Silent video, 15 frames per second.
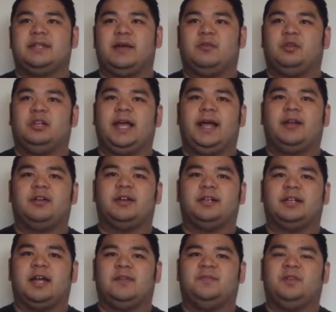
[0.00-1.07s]
that were lighter and
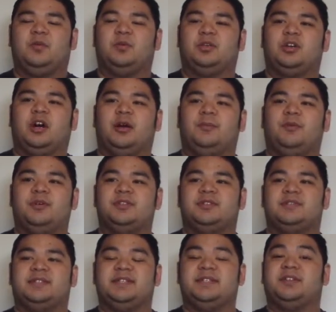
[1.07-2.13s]
not filled with cardboard, so
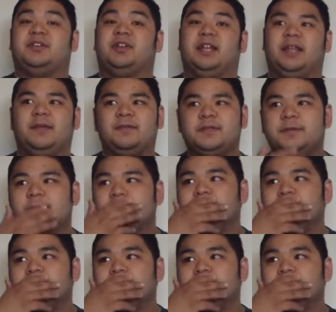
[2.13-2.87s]
it's easier to lift.